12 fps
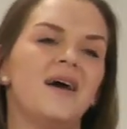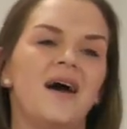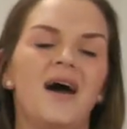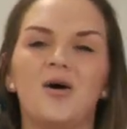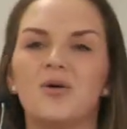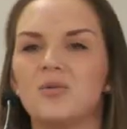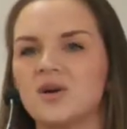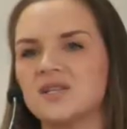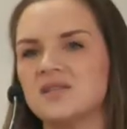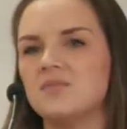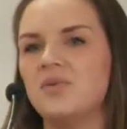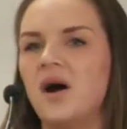how it
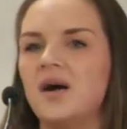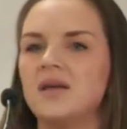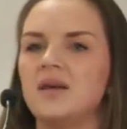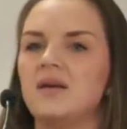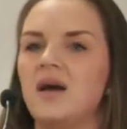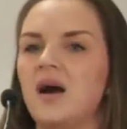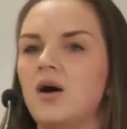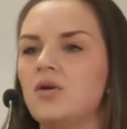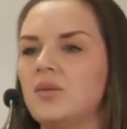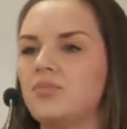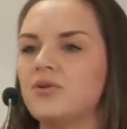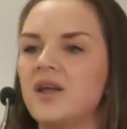works in the body, how
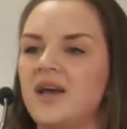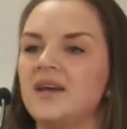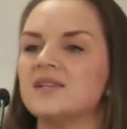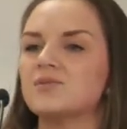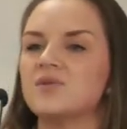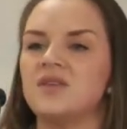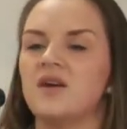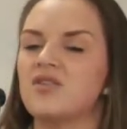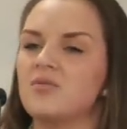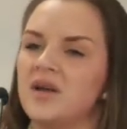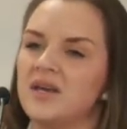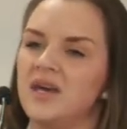it plays with the
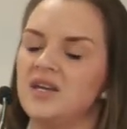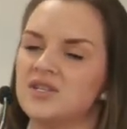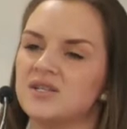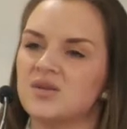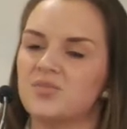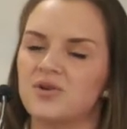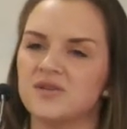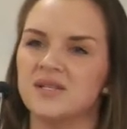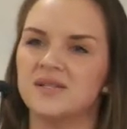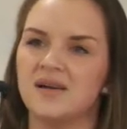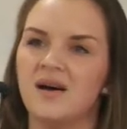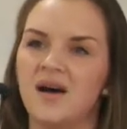other medications the
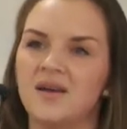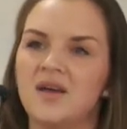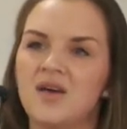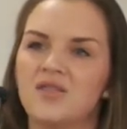person's on,